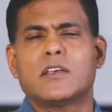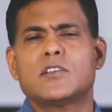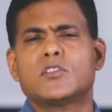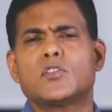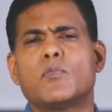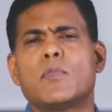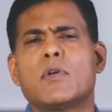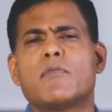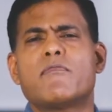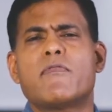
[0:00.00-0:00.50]

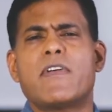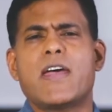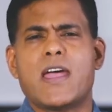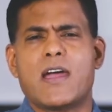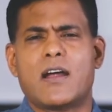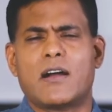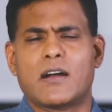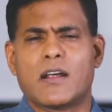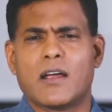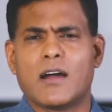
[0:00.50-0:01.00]
So
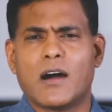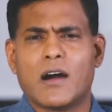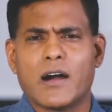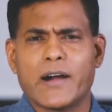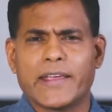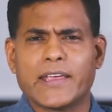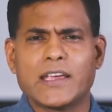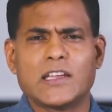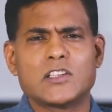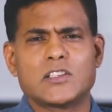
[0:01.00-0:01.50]
beware,
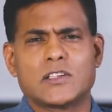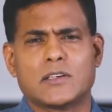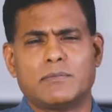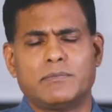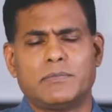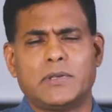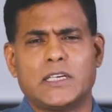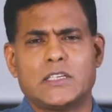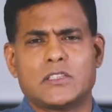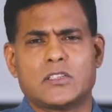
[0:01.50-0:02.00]
guard against
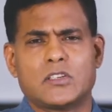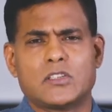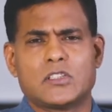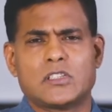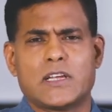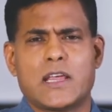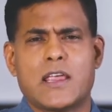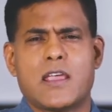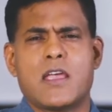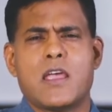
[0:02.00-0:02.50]

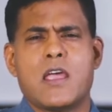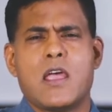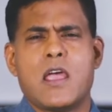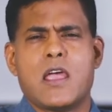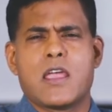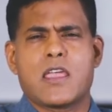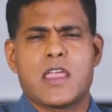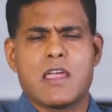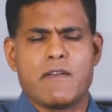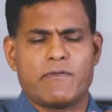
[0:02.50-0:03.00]
complacency.
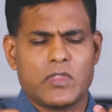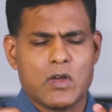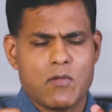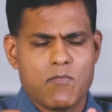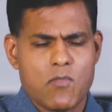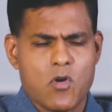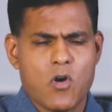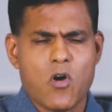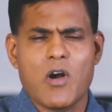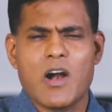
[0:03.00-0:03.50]
Give the
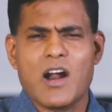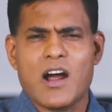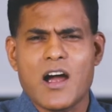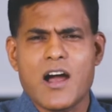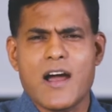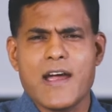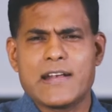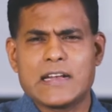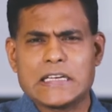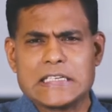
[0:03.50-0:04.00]
more
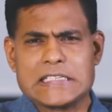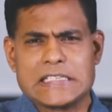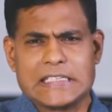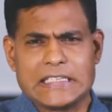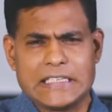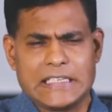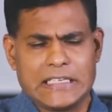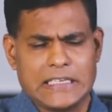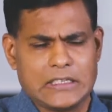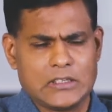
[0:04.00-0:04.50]
earnest
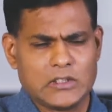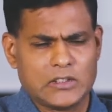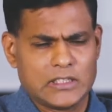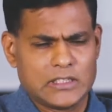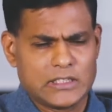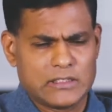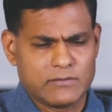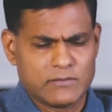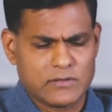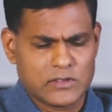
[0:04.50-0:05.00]
heed to
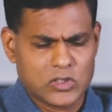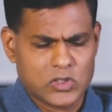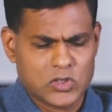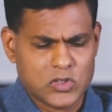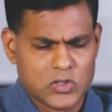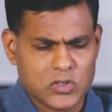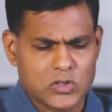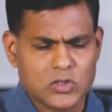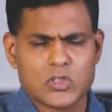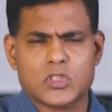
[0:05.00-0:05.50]
the
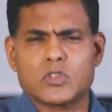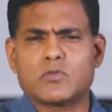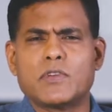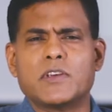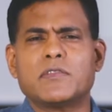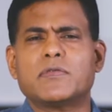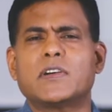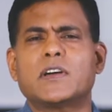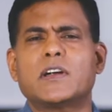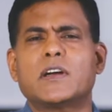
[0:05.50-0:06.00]
truths
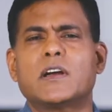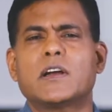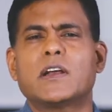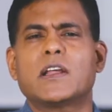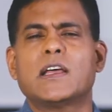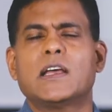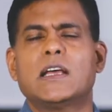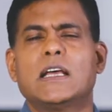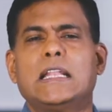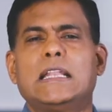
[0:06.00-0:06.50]
we've
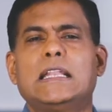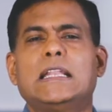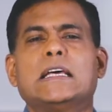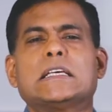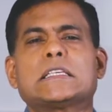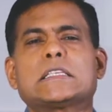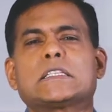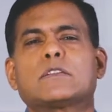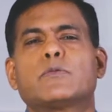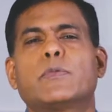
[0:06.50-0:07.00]
heard,
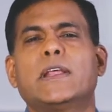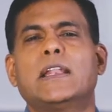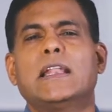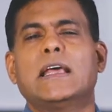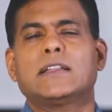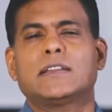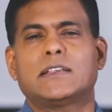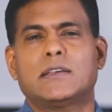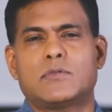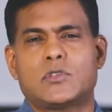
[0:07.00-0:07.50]
lest we
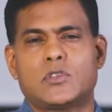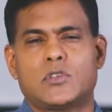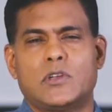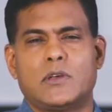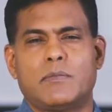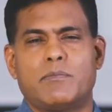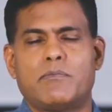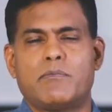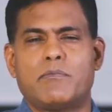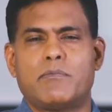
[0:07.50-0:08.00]
let them
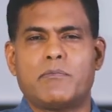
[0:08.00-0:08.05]
slip.